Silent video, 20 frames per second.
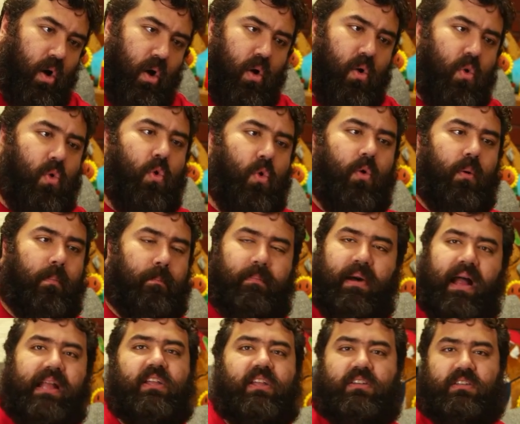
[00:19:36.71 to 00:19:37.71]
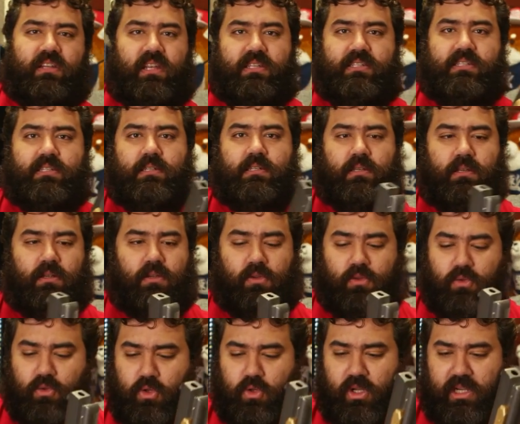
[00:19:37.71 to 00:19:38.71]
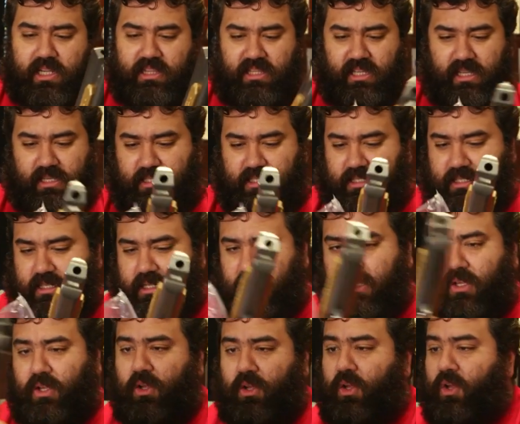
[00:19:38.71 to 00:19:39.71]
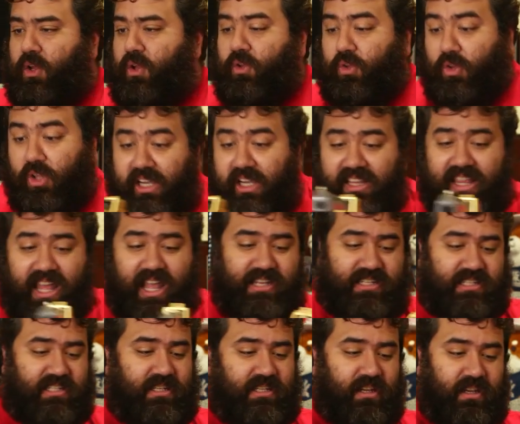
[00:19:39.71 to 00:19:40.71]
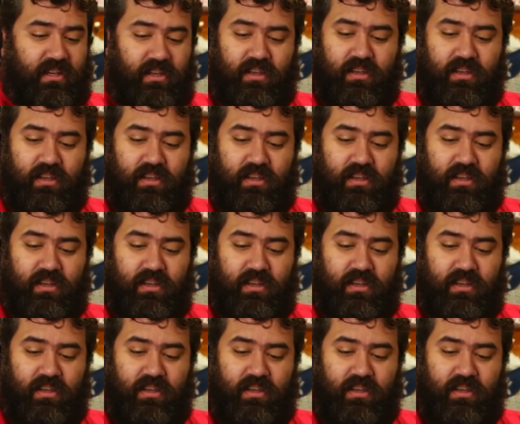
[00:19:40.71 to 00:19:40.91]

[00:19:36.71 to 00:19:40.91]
Oh my goodness. Look at this. Look at this!